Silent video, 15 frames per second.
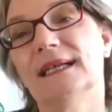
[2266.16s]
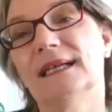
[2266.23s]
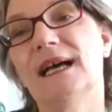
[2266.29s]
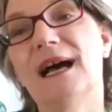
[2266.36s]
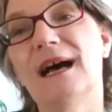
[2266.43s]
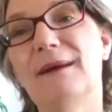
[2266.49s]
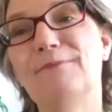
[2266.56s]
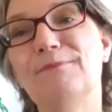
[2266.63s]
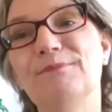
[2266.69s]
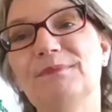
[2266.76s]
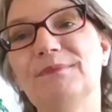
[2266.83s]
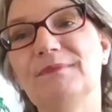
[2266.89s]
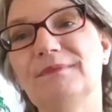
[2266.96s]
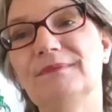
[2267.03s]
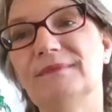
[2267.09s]

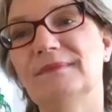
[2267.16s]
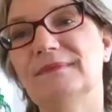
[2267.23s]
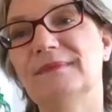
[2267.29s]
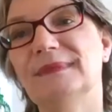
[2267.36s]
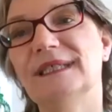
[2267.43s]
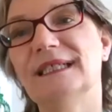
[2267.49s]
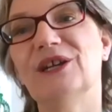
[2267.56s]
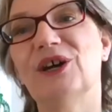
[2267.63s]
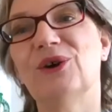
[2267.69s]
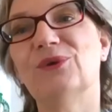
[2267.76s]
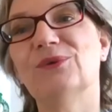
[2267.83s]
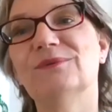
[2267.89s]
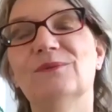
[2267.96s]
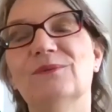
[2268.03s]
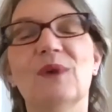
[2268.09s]

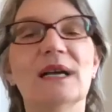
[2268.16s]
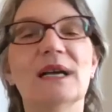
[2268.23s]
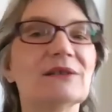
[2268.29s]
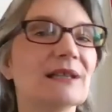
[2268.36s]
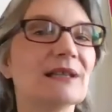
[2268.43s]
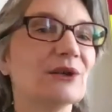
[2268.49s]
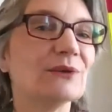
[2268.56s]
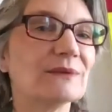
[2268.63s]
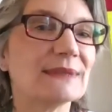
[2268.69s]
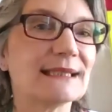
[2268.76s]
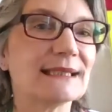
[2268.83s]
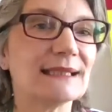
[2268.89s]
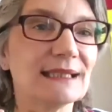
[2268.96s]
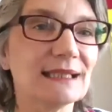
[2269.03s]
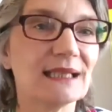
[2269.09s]
What are those